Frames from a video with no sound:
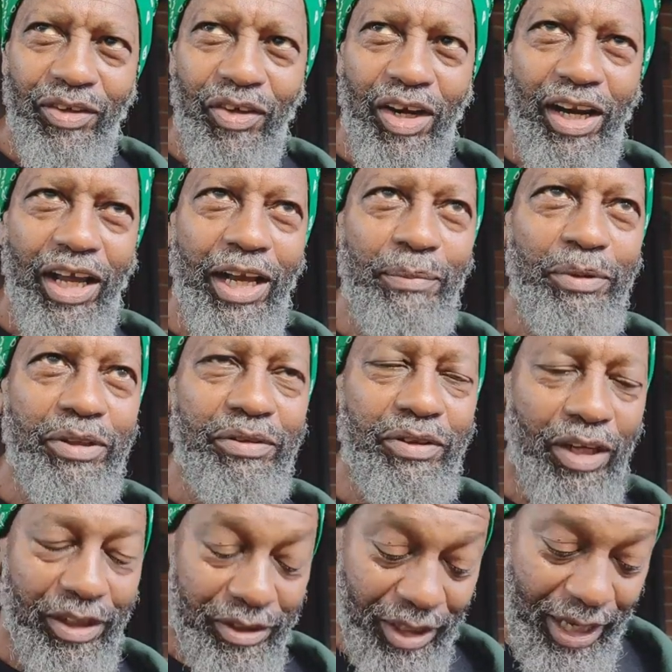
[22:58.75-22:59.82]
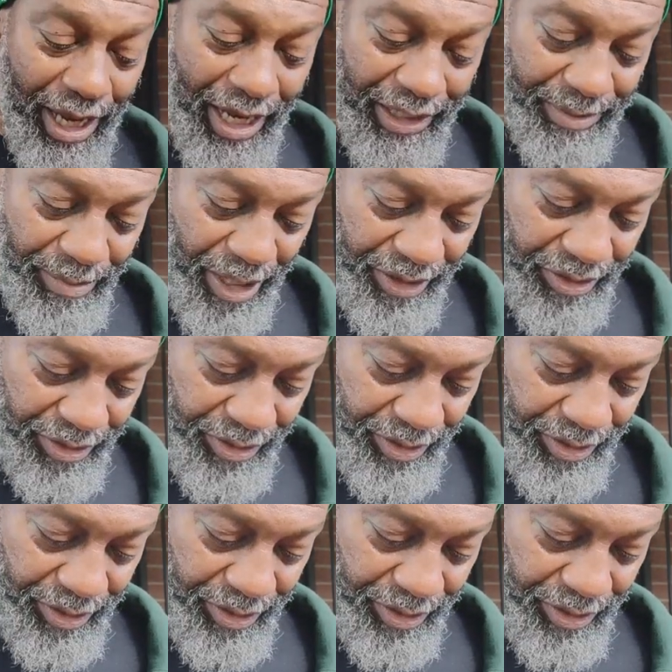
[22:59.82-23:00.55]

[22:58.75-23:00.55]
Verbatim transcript: claims, no, I say as master